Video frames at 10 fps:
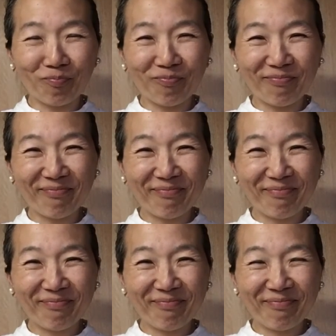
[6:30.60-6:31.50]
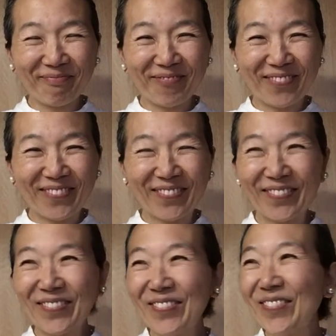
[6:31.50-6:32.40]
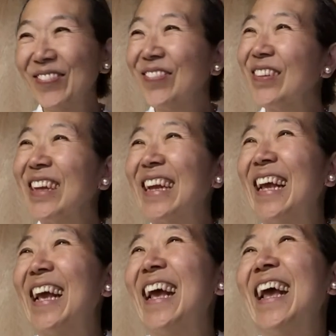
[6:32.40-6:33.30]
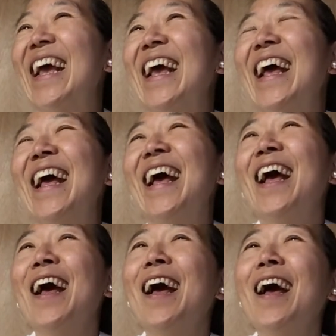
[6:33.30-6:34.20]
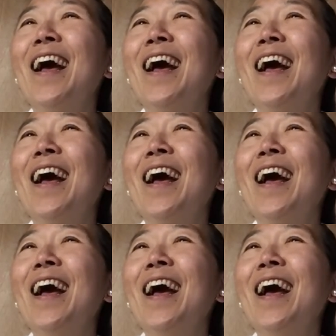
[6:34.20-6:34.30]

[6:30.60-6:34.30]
Nobody speaks.